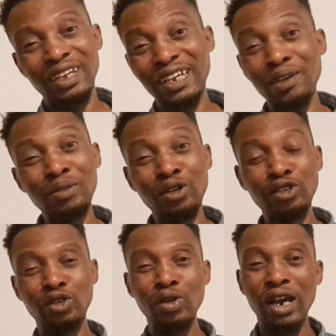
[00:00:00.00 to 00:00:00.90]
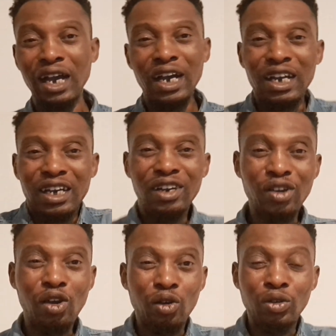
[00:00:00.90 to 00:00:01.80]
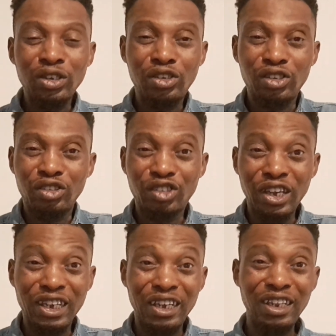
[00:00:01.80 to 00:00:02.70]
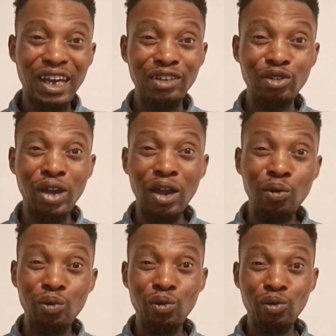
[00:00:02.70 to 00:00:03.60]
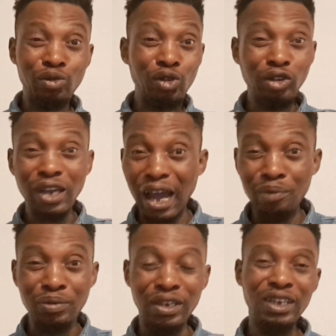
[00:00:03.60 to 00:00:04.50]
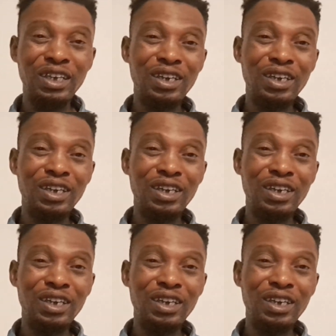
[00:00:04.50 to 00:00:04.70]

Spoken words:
Yeah, because you are always shaking and you are not happy.